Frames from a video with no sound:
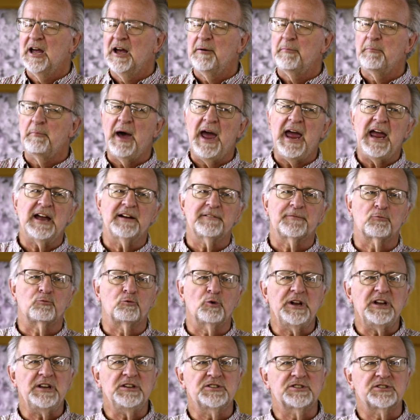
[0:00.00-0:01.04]
may have
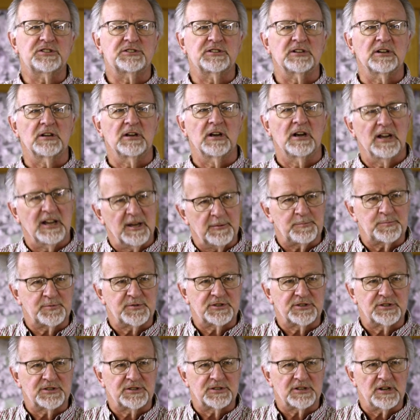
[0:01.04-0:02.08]
reached the
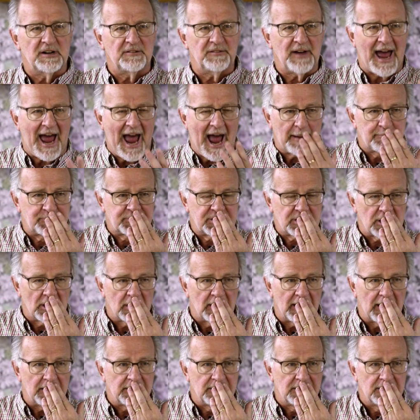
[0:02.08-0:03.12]
lips of
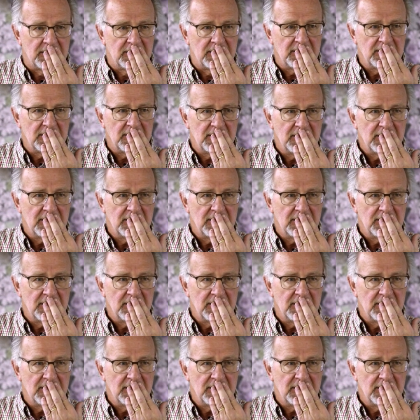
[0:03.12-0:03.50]
Absalom,